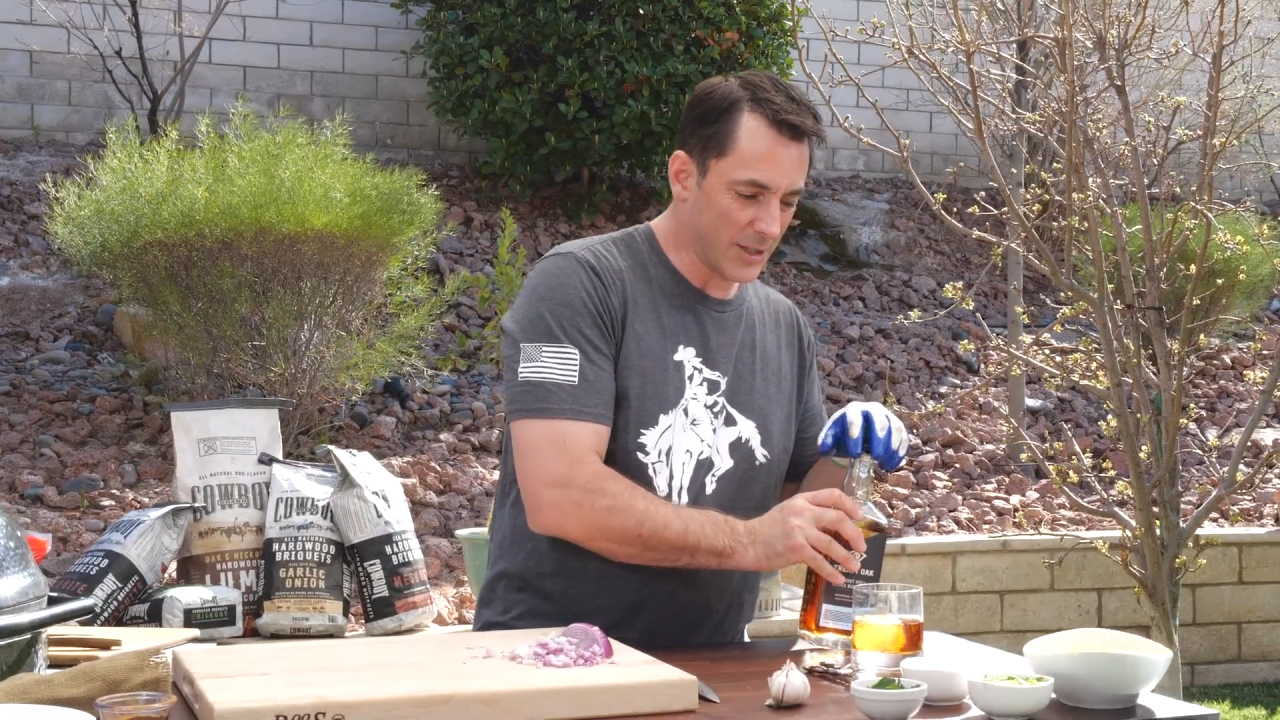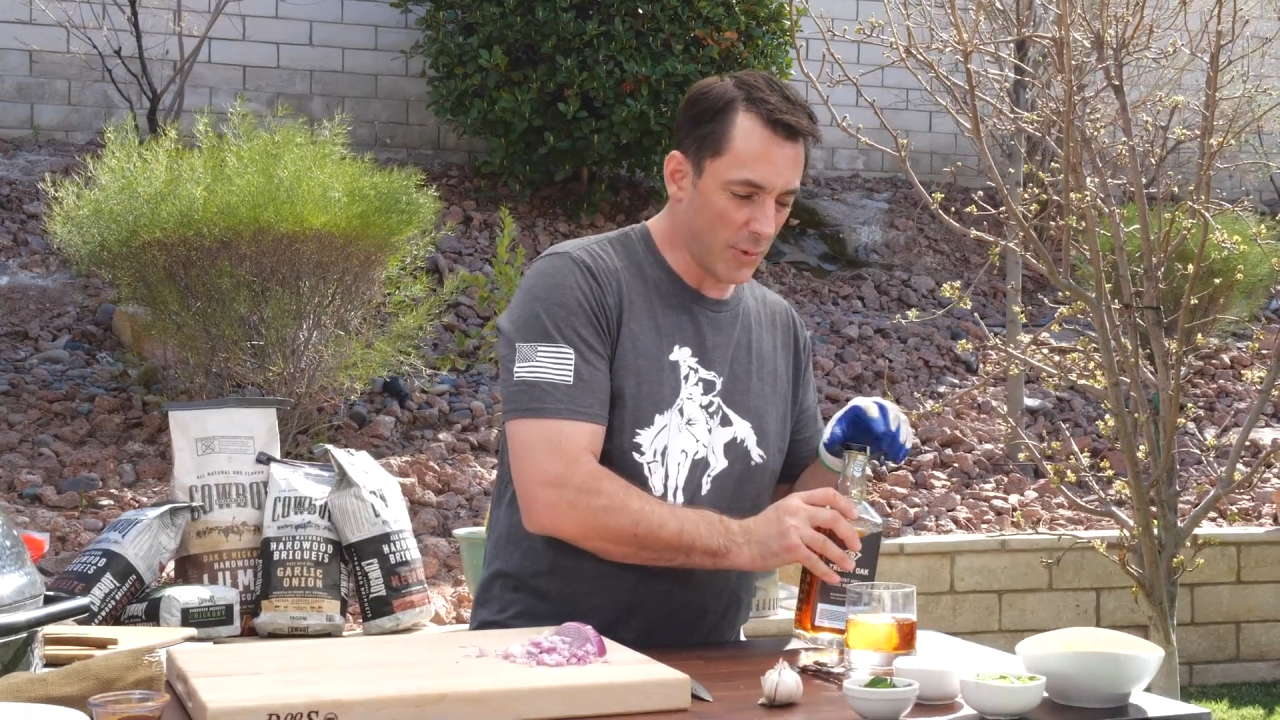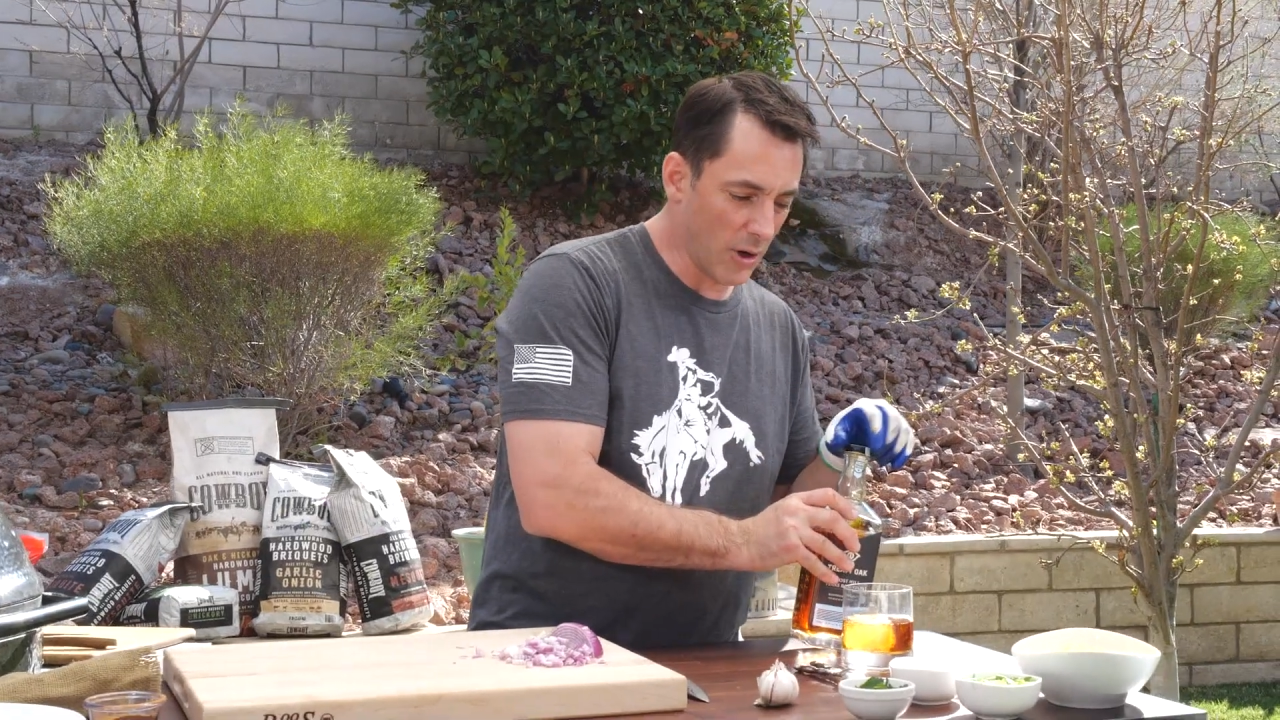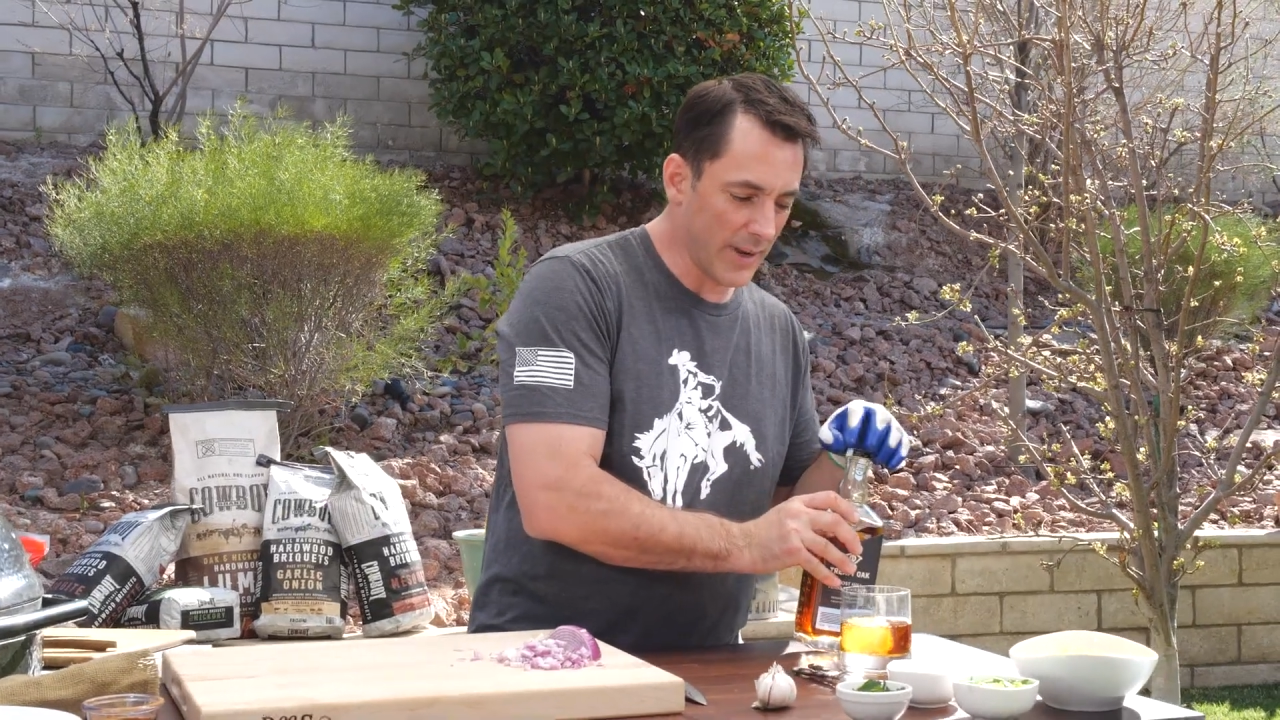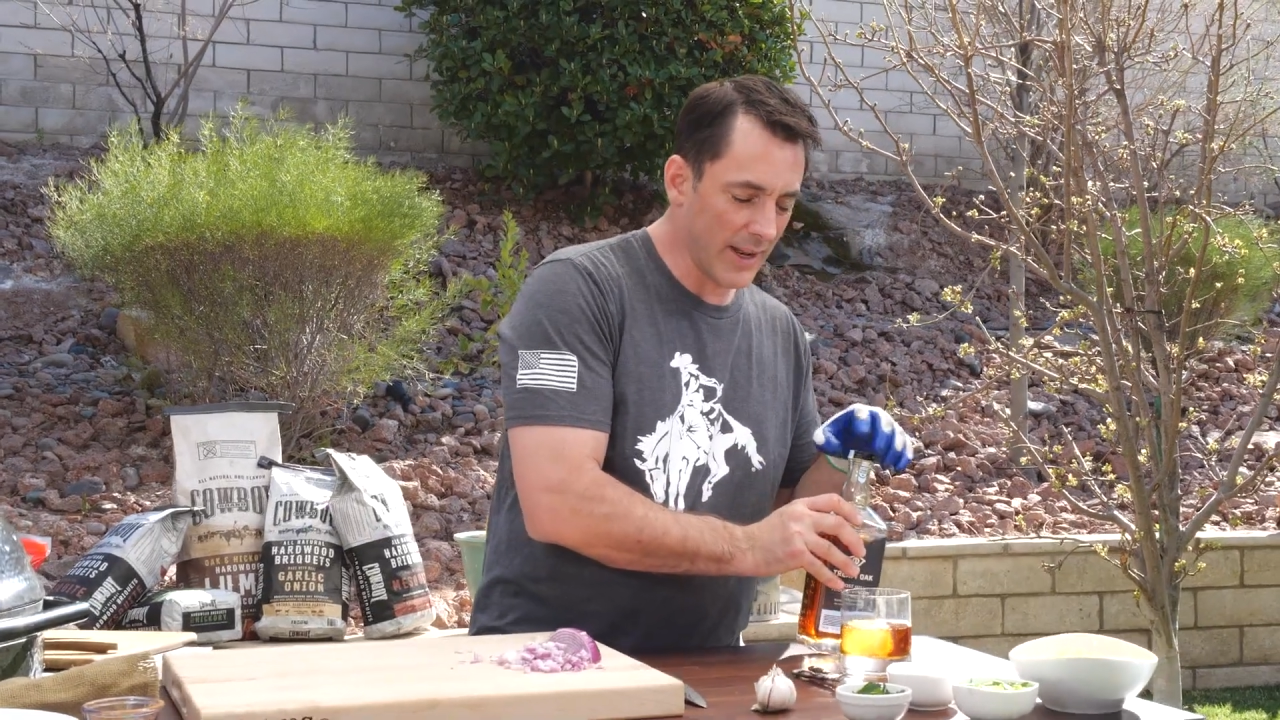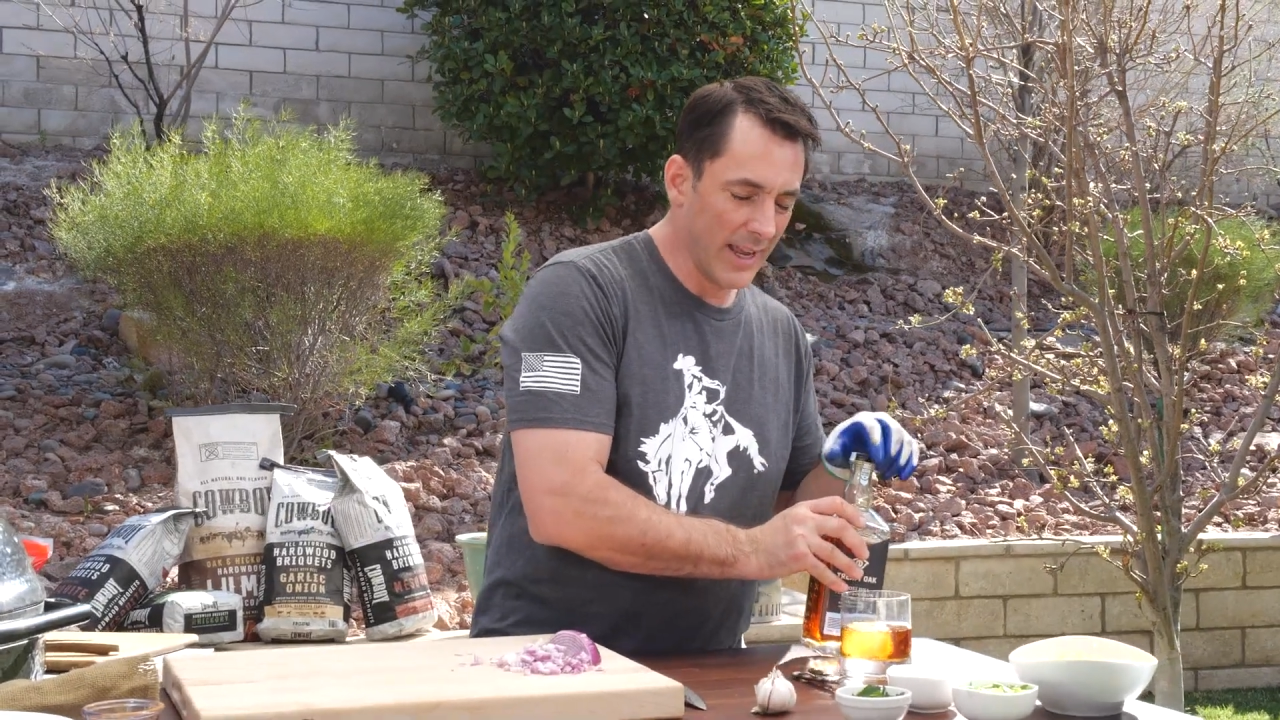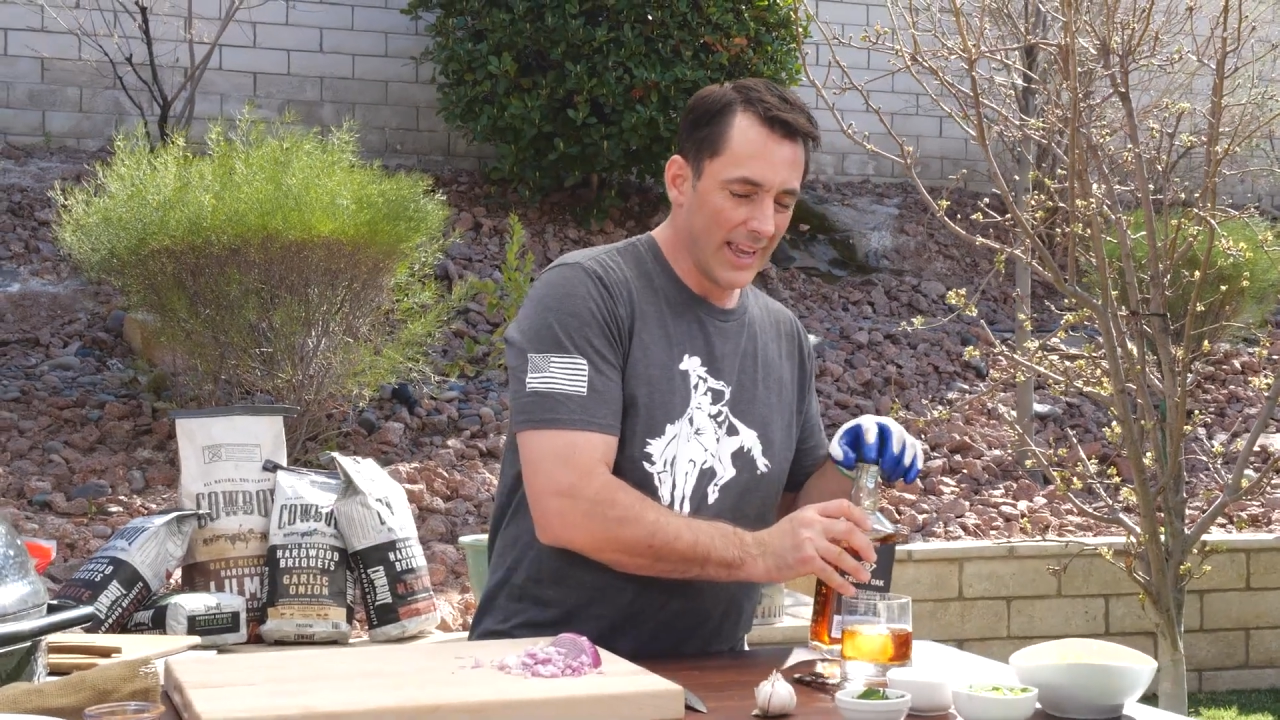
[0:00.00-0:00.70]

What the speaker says: bourbon,